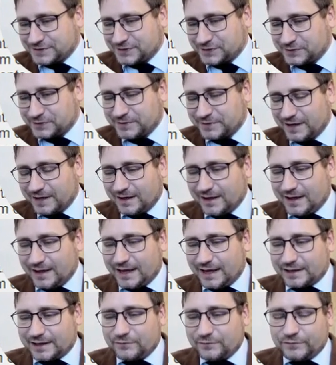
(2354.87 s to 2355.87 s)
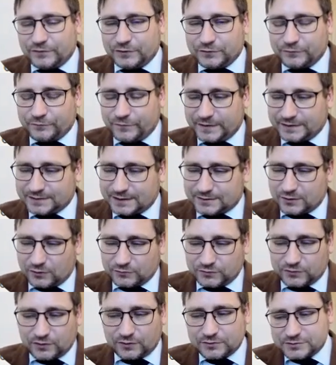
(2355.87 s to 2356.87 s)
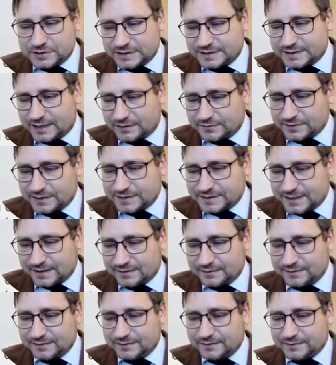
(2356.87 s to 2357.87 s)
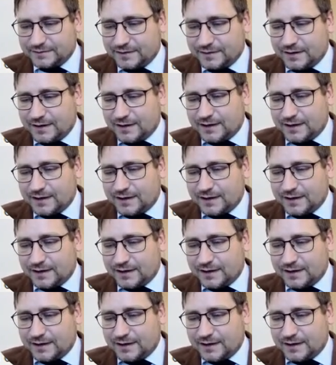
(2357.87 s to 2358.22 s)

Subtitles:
So if you think that ontology in Statu Nascendi